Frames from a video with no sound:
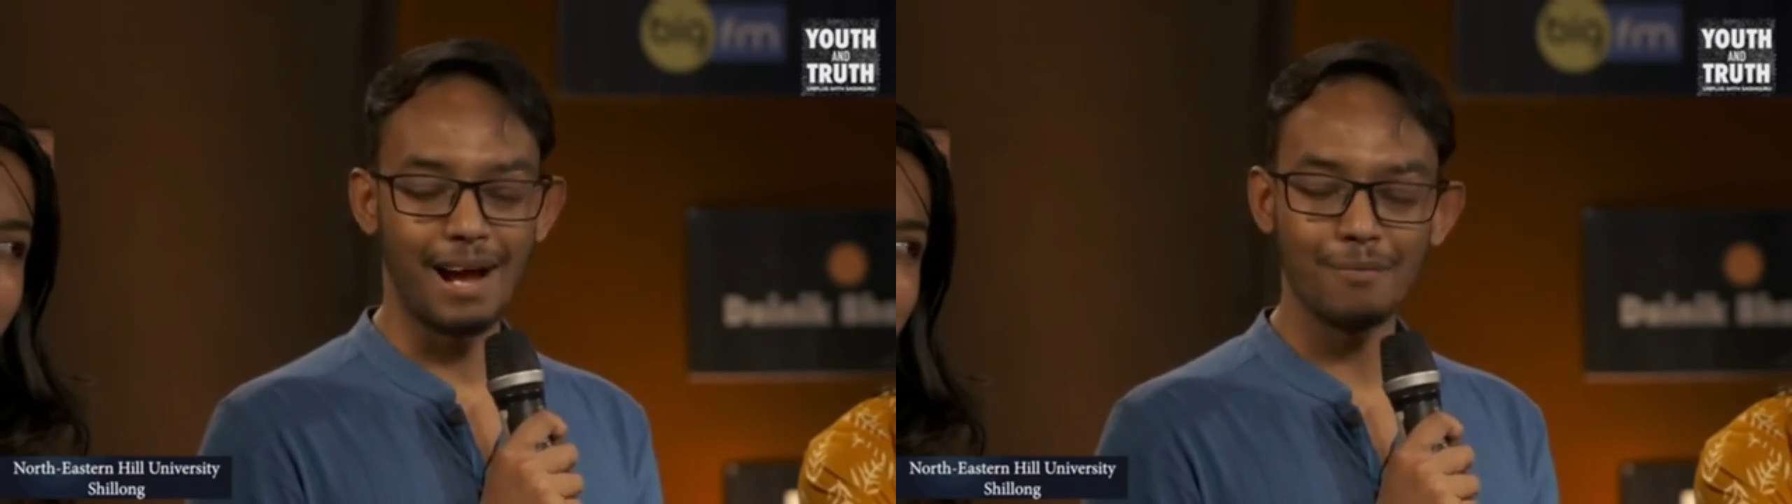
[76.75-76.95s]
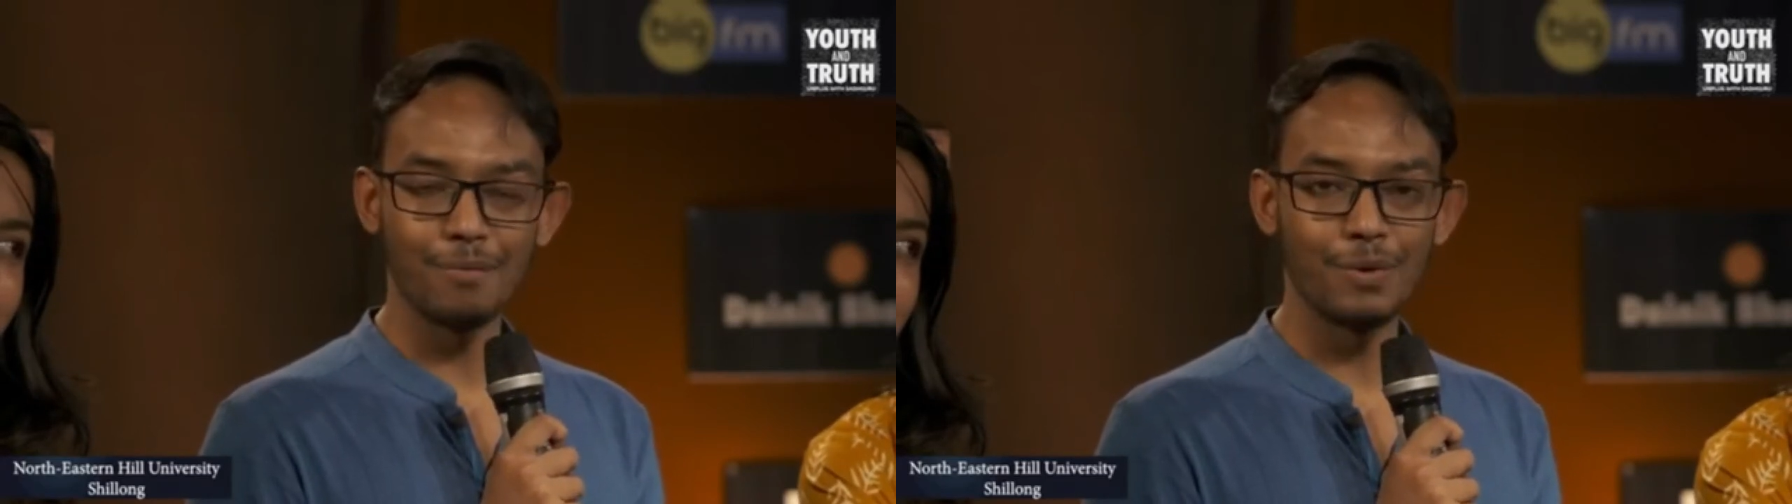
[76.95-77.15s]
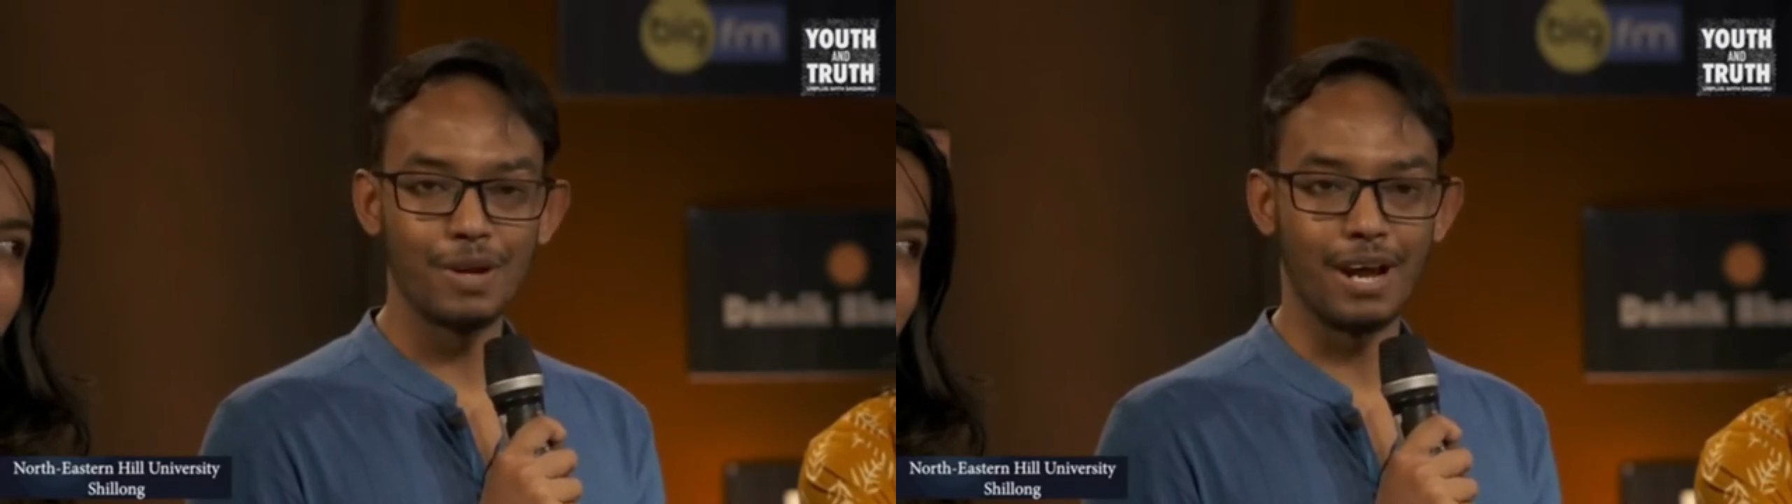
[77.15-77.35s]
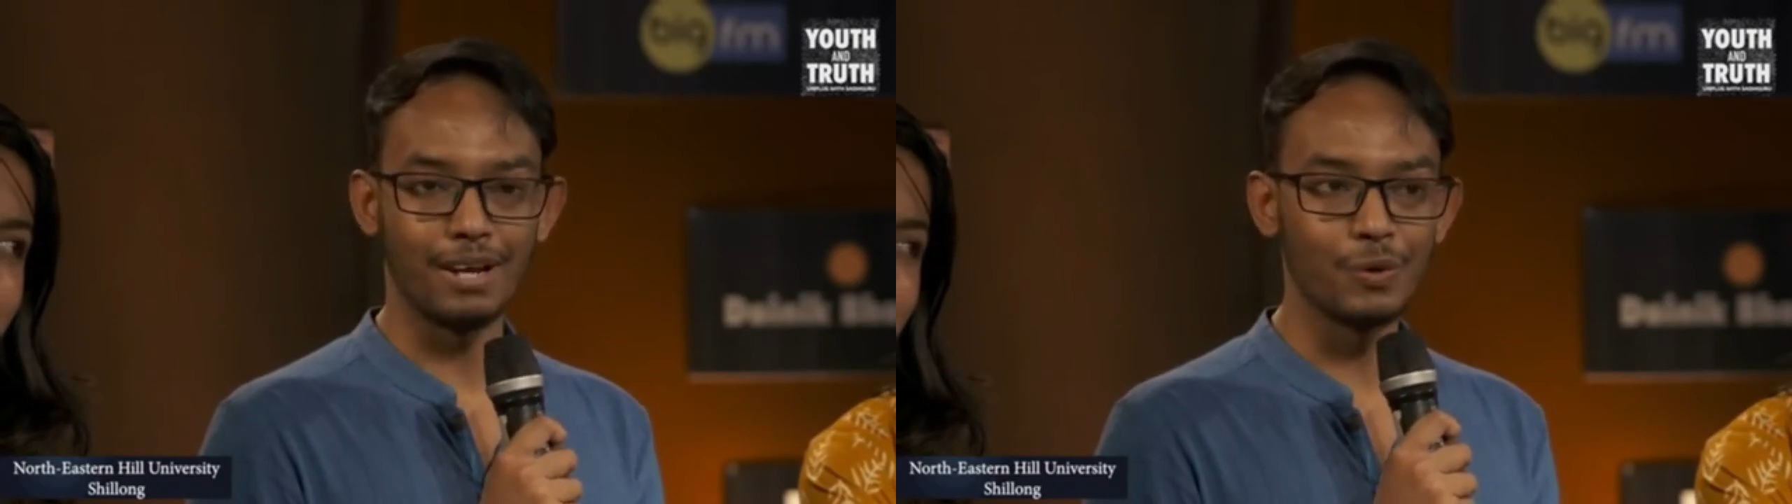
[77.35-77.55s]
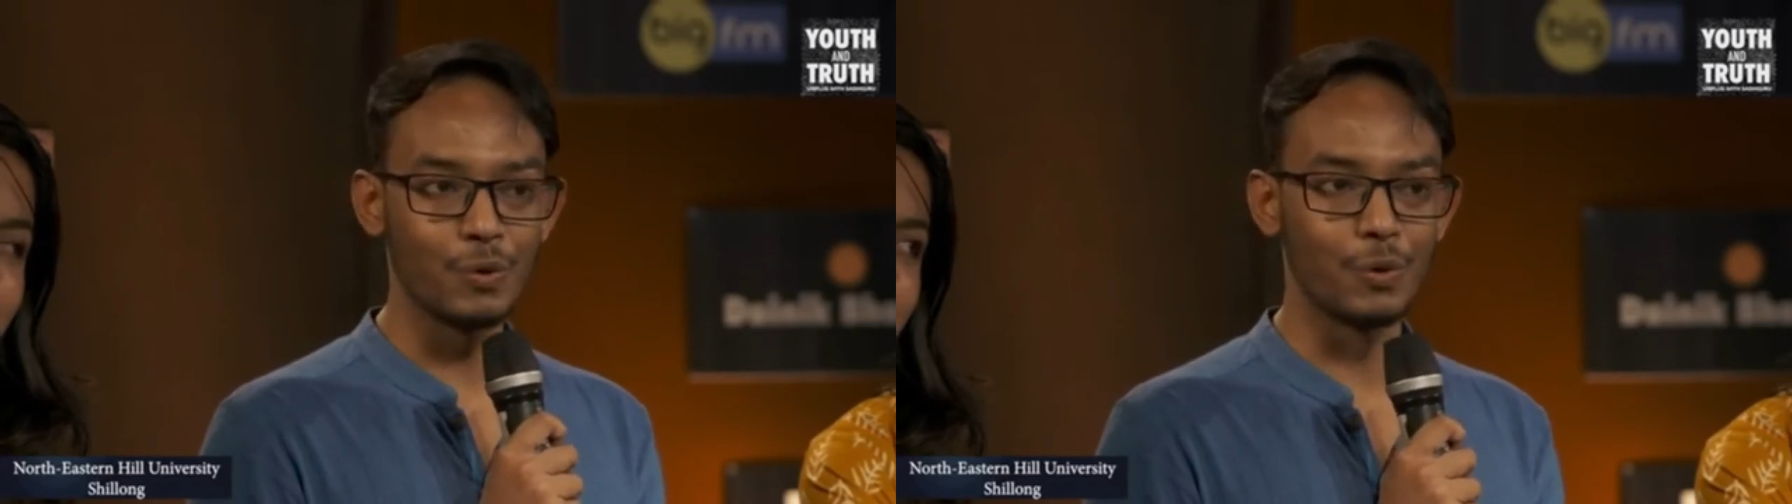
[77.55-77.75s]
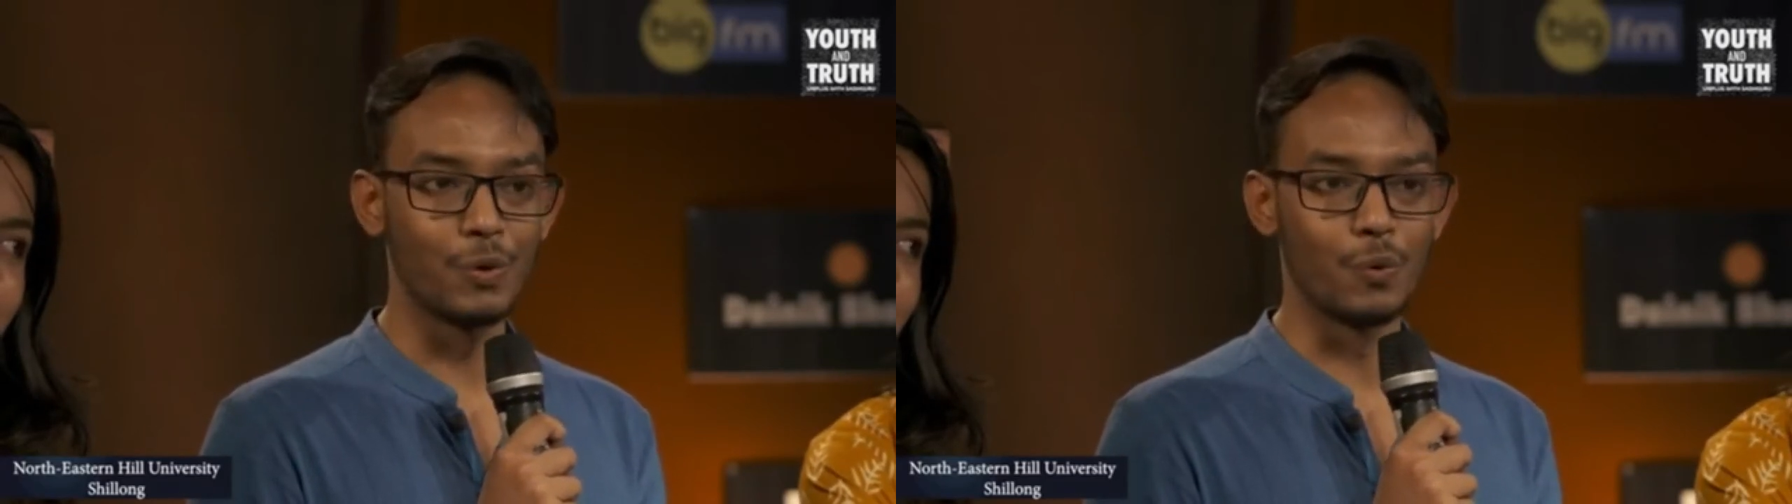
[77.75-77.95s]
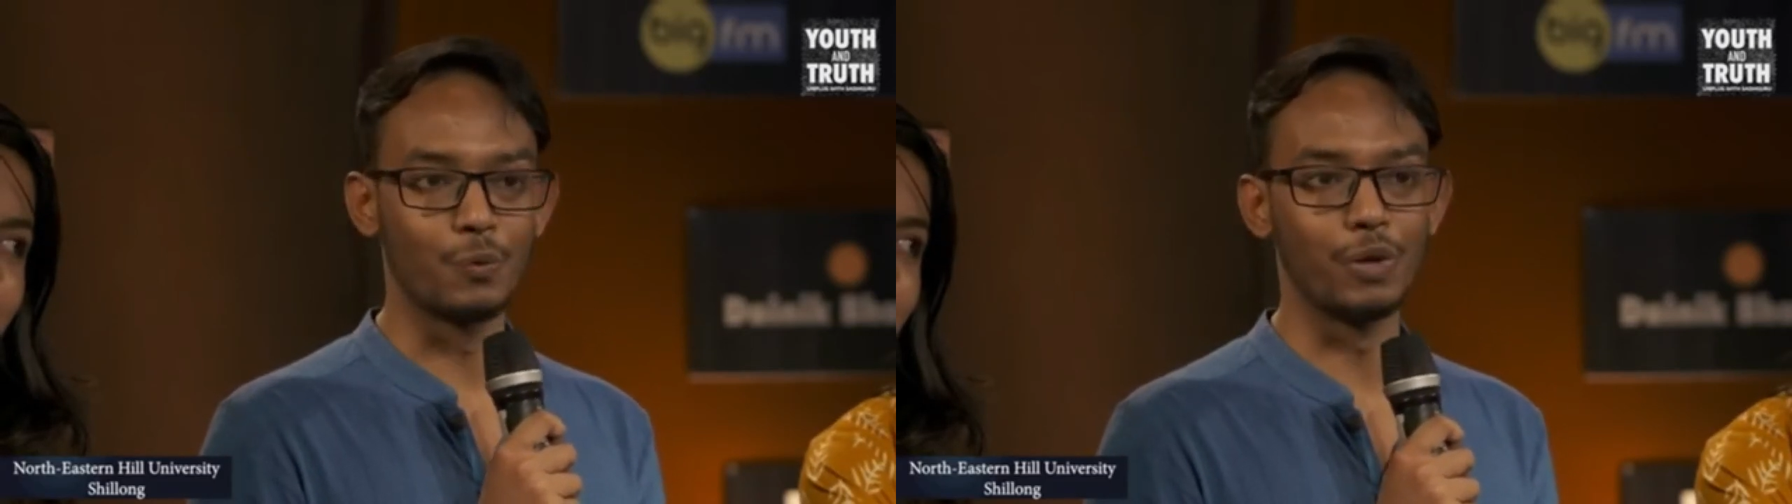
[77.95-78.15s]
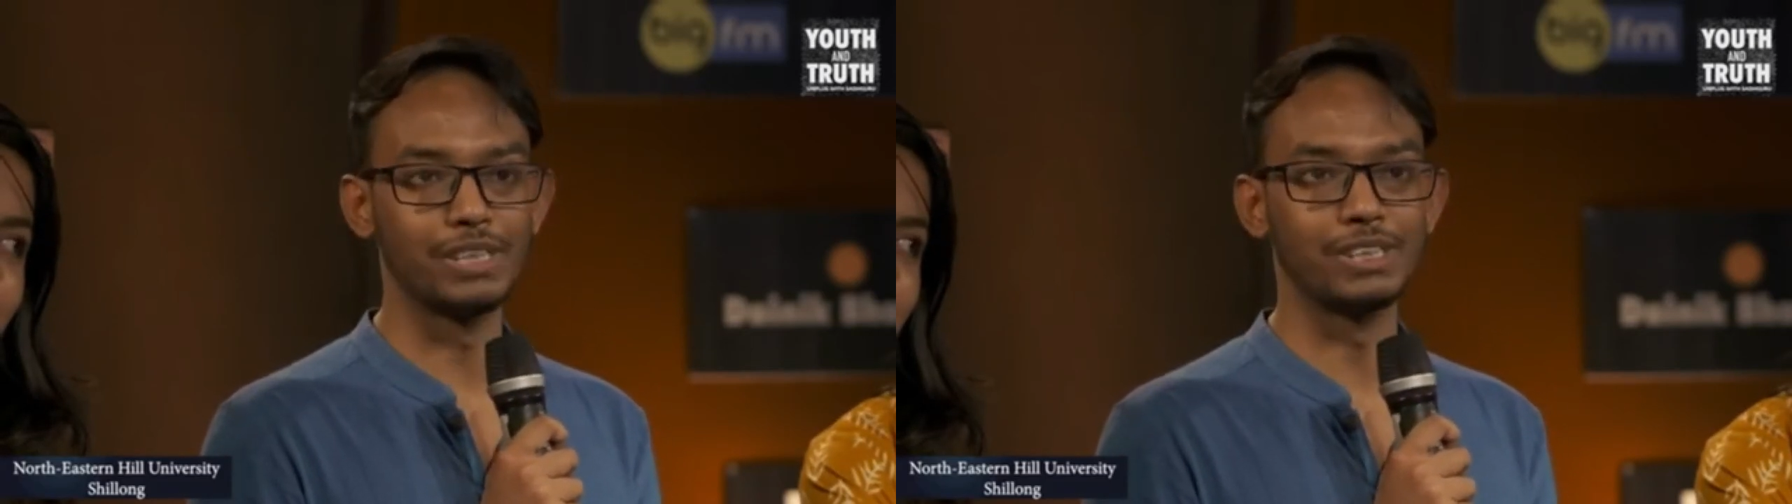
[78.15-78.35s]
I'm, I don't know
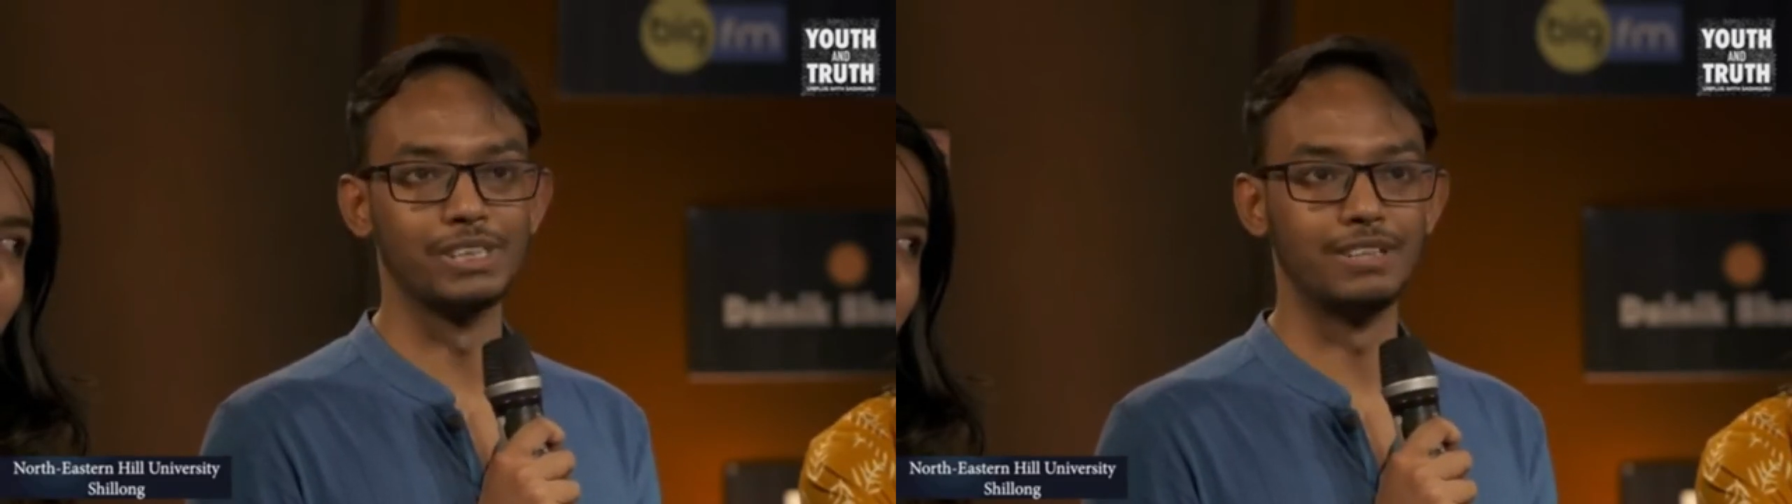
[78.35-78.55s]
which,